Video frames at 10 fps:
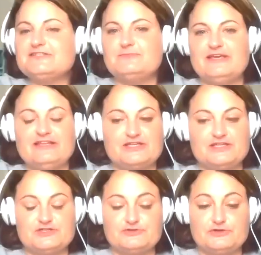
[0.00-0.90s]
to me like
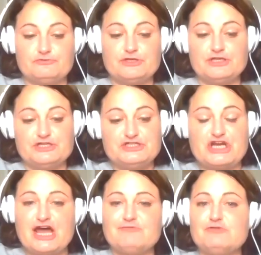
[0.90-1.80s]
you're doing a really good
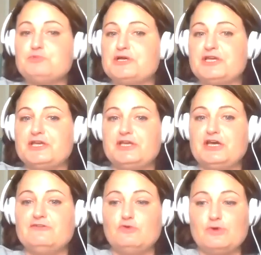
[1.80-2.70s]
job of bringing
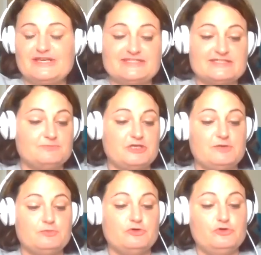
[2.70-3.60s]
a voice to
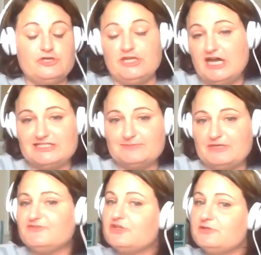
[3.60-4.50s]
people who cannot
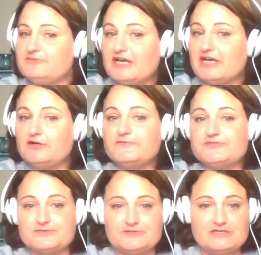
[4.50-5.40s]
speak for
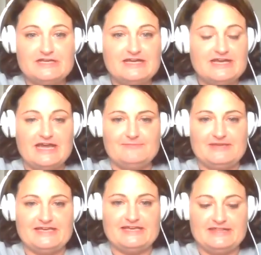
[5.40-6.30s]
themselves. I
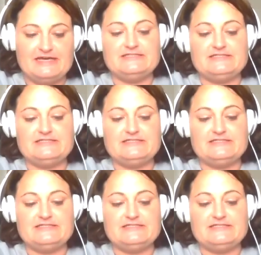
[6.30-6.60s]
mean, and that's